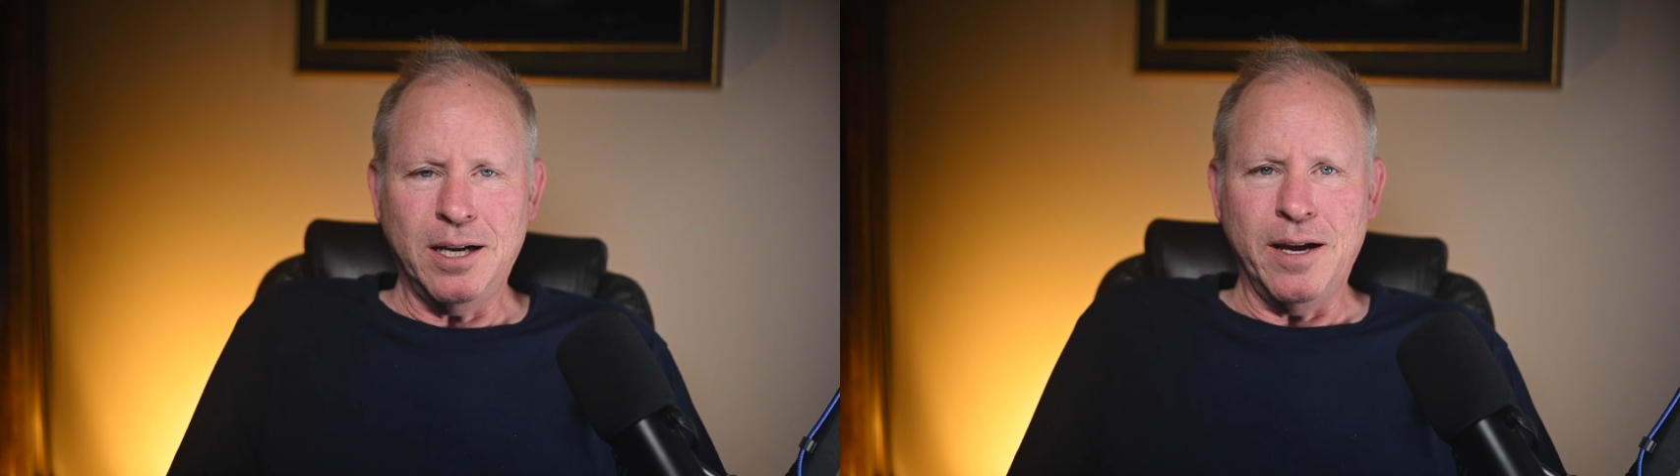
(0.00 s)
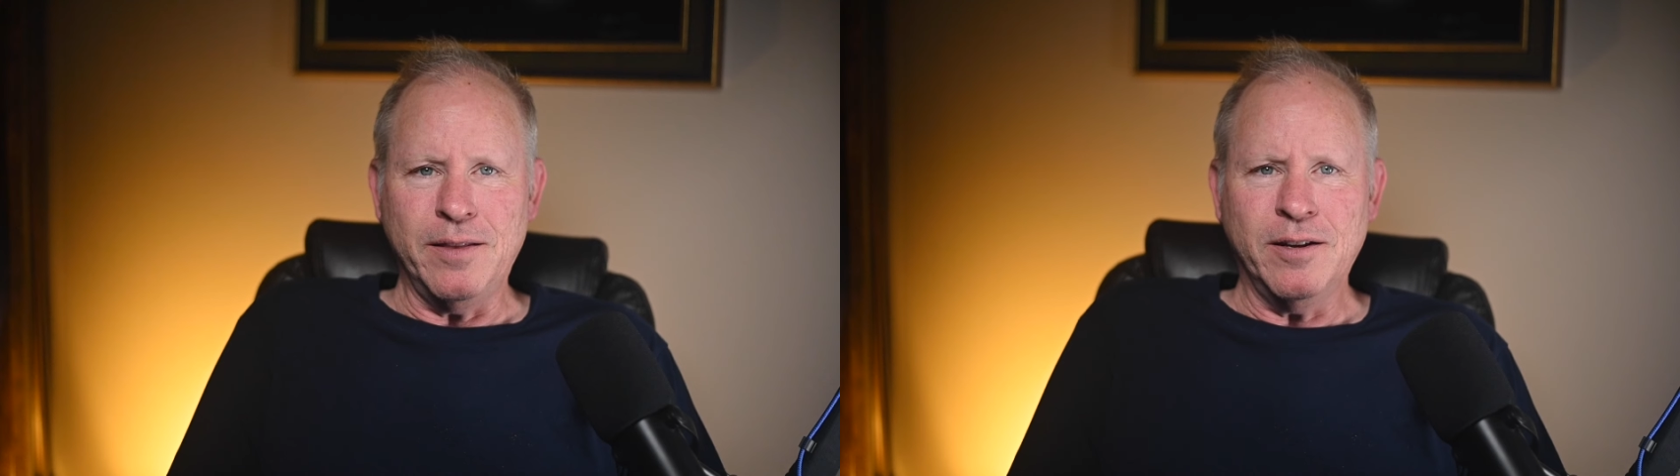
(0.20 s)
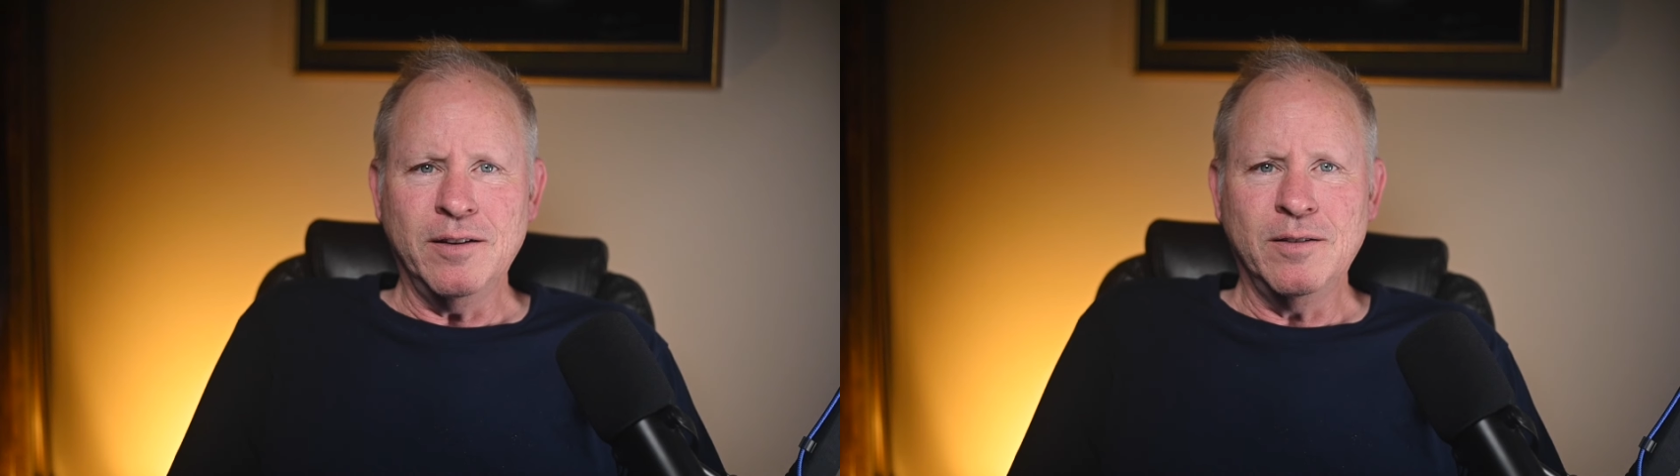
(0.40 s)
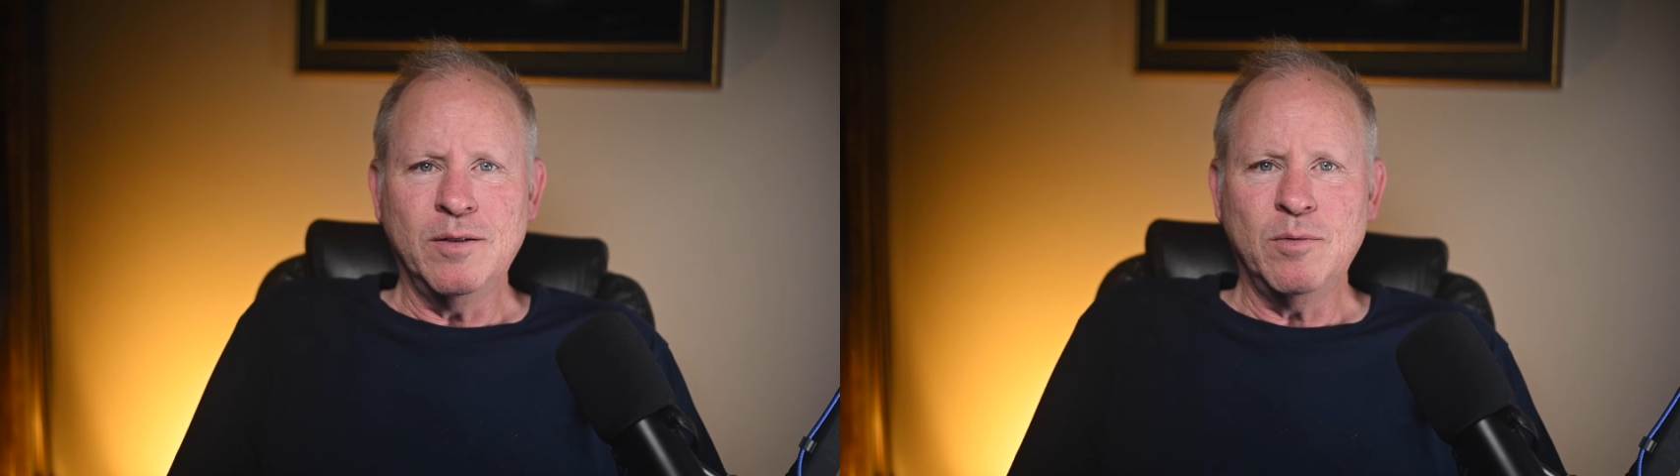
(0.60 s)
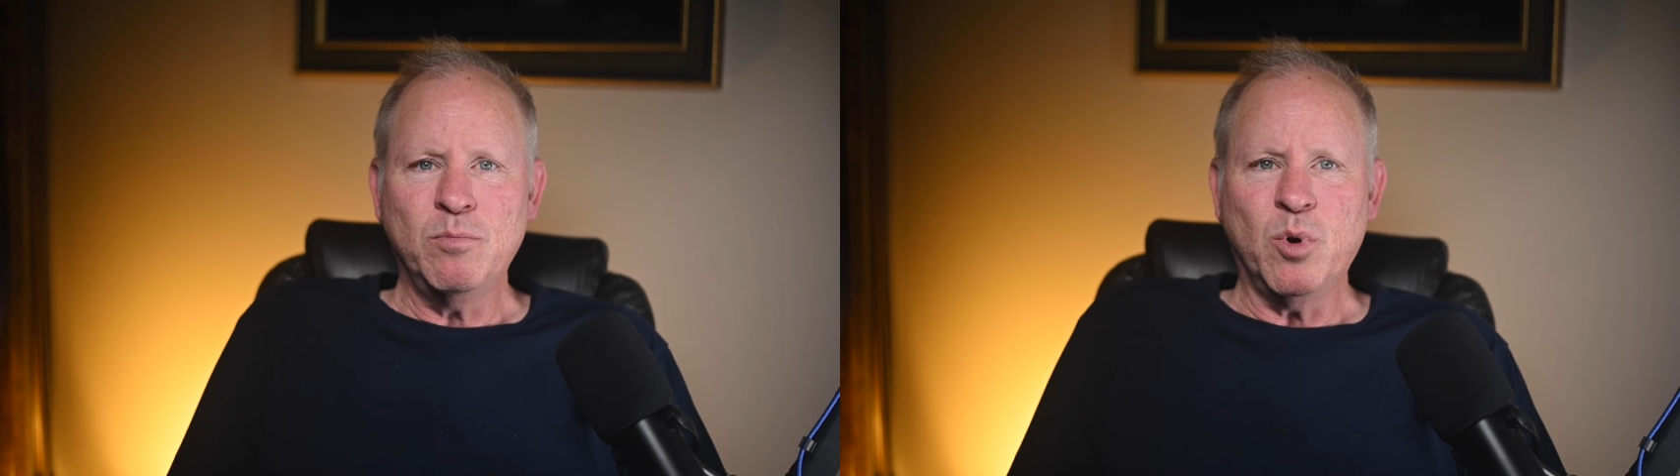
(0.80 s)
Hi there.
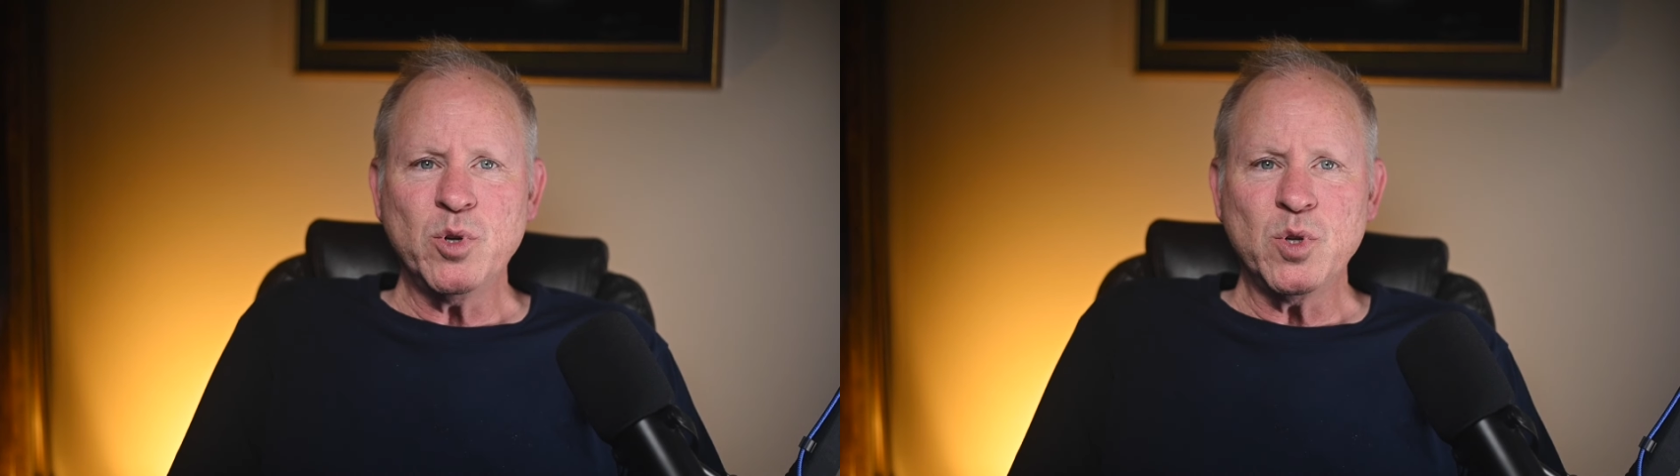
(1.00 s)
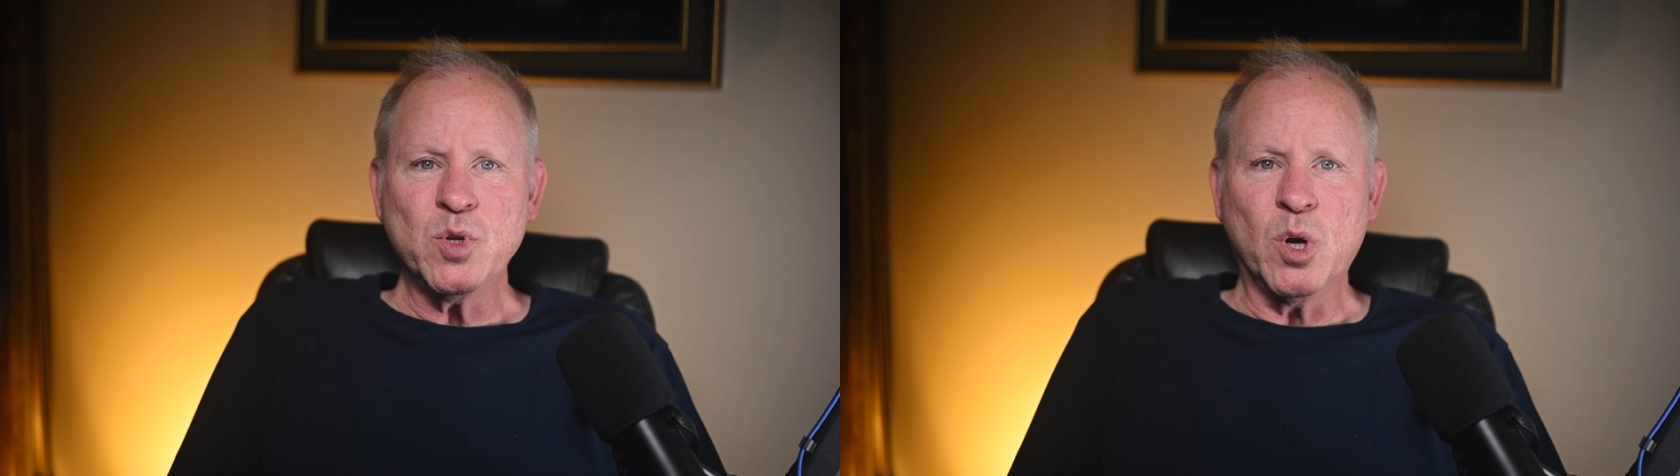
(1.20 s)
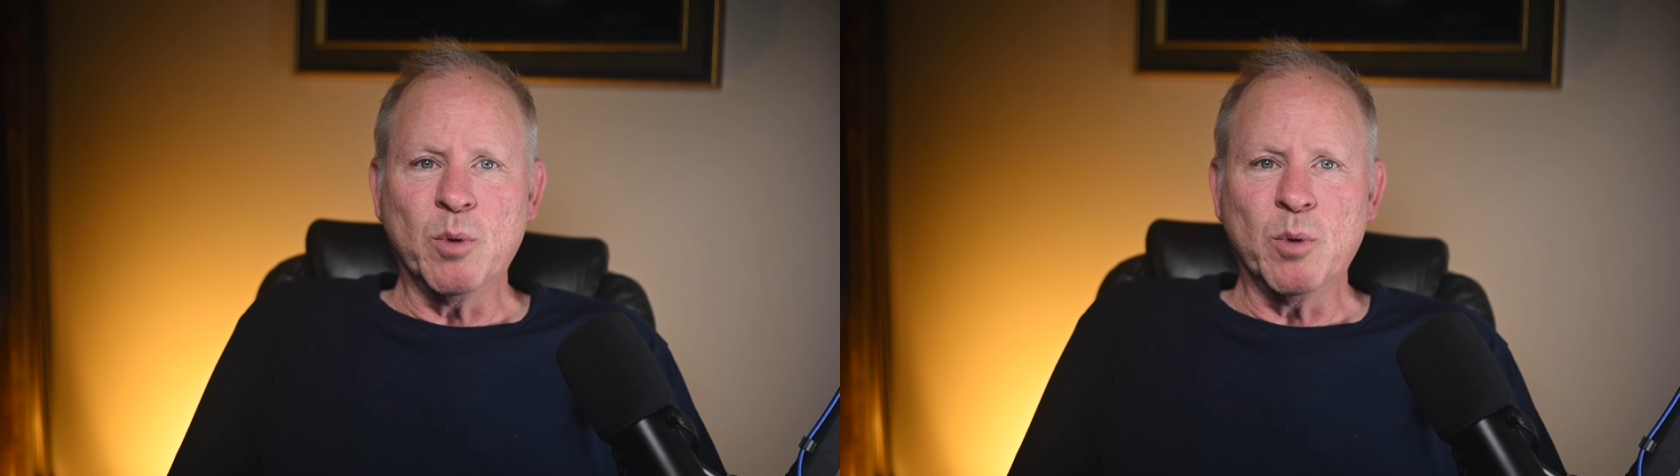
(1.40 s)
Porsches sold